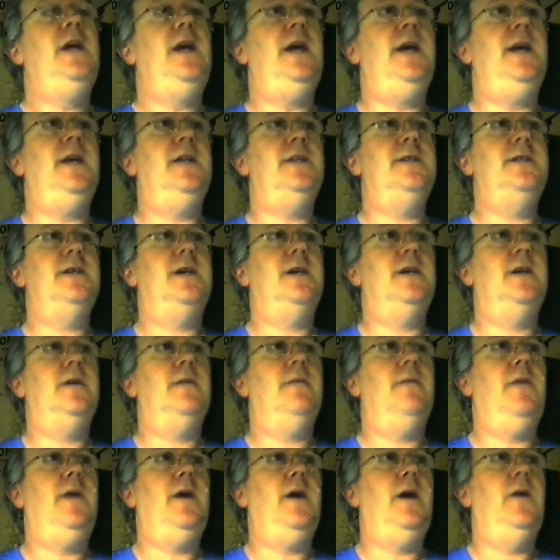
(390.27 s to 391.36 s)
And
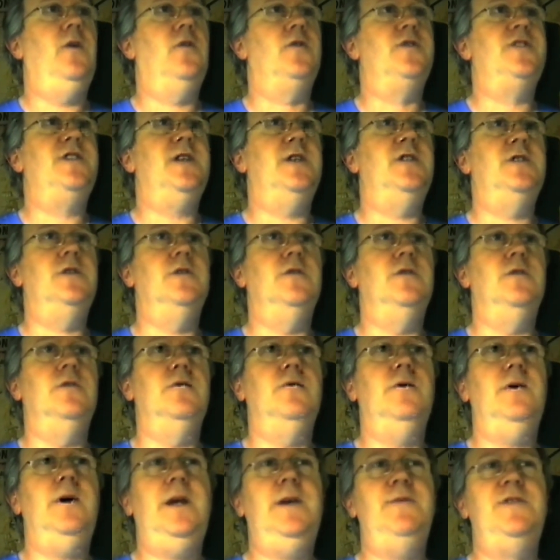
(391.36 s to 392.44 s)
also
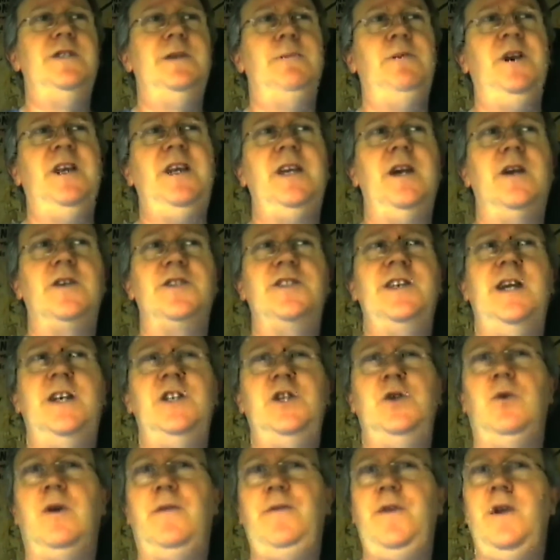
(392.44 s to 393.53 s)
too, if somebody yells
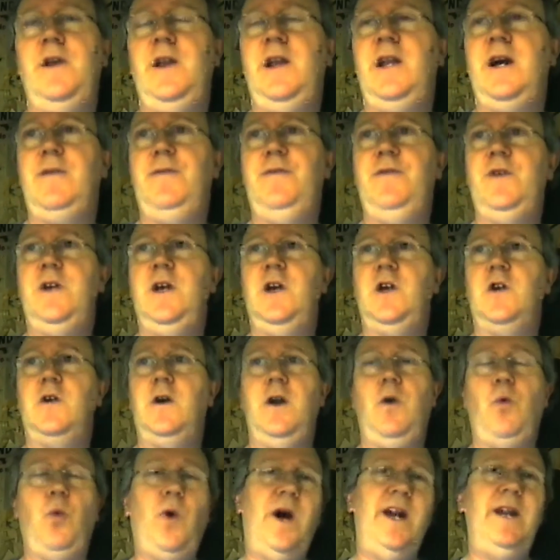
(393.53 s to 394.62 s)
at you often enough, you're
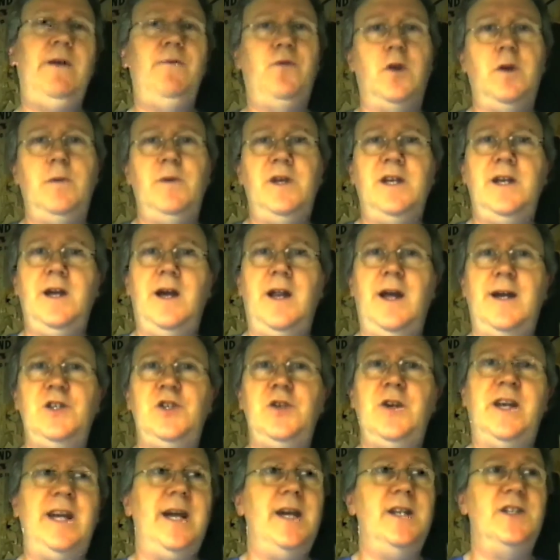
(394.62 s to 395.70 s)
kind of waiting for them to yell at
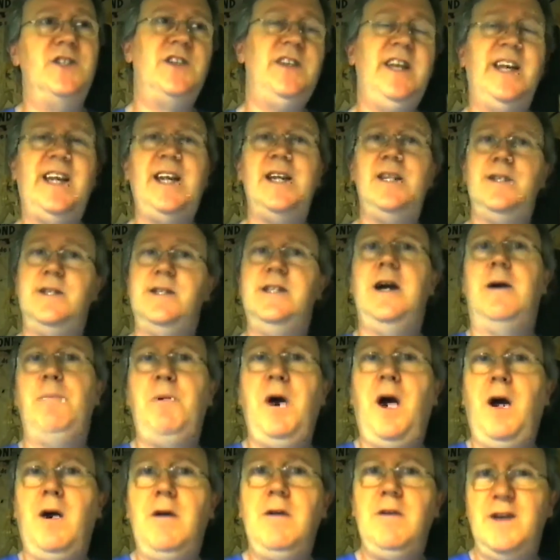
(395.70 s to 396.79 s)
you again, so you get
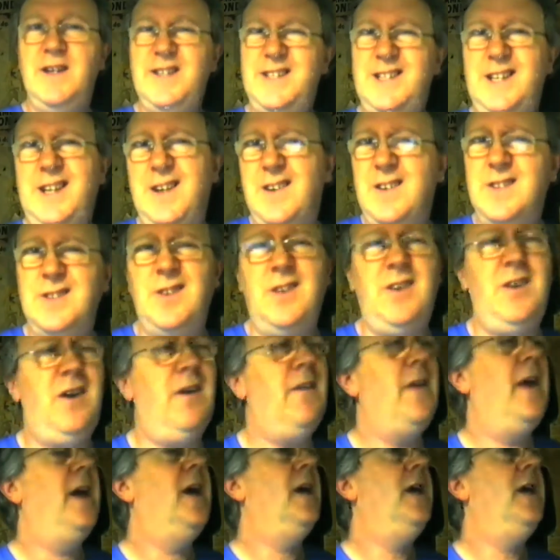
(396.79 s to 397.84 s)
dumber as it goes along.